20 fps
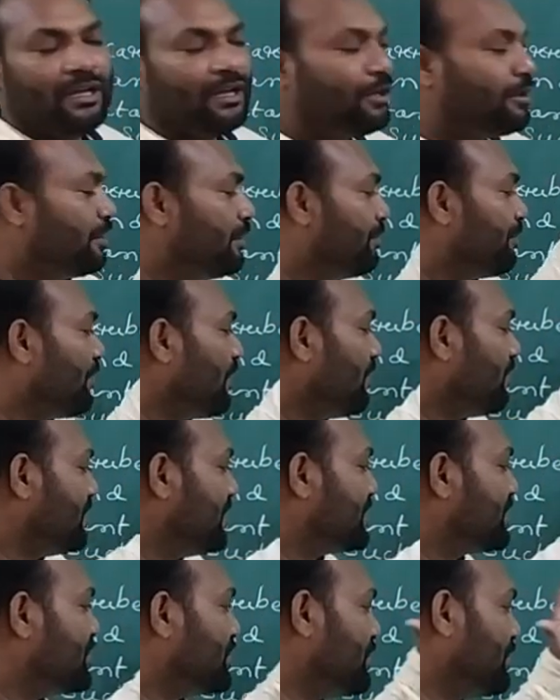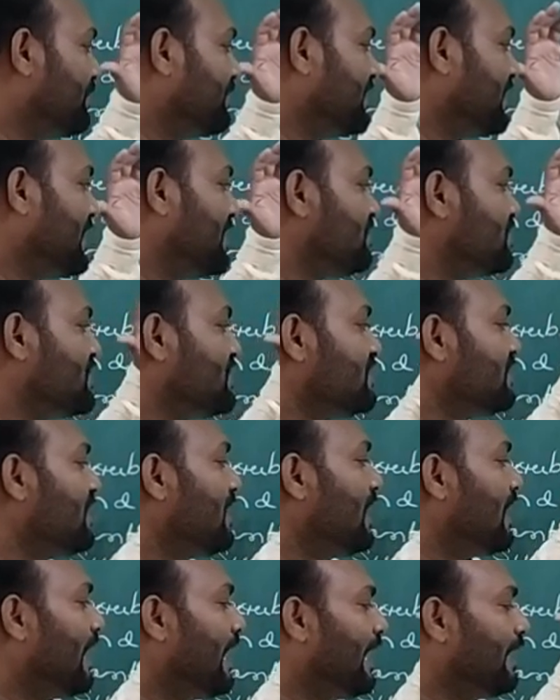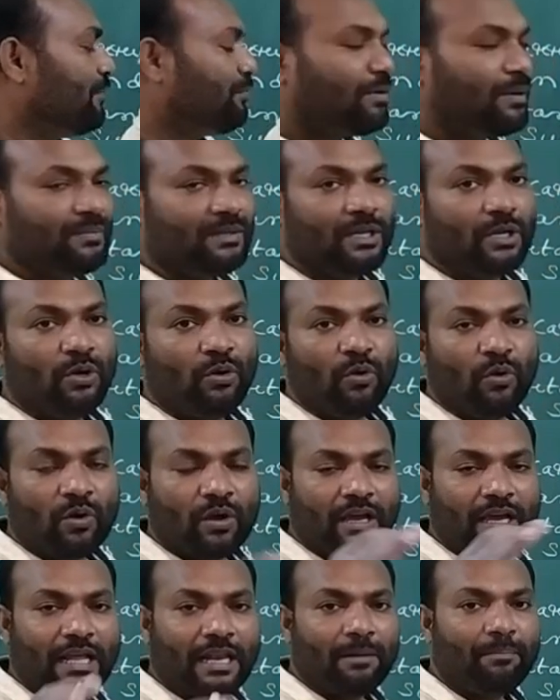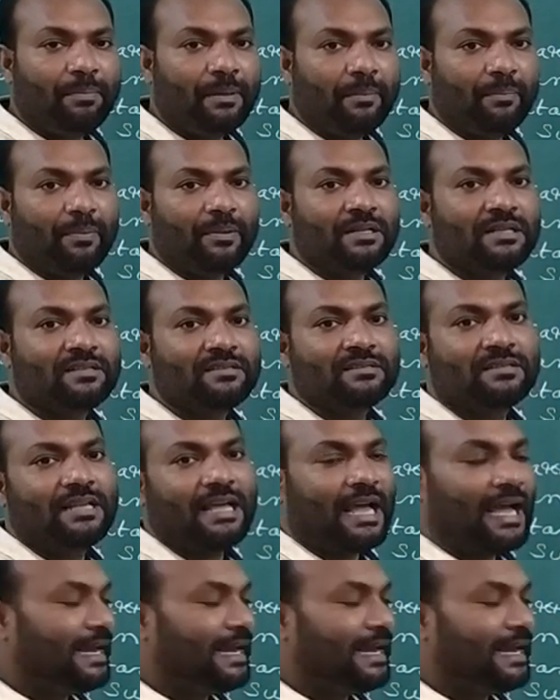from the chieftains and from the local peoples,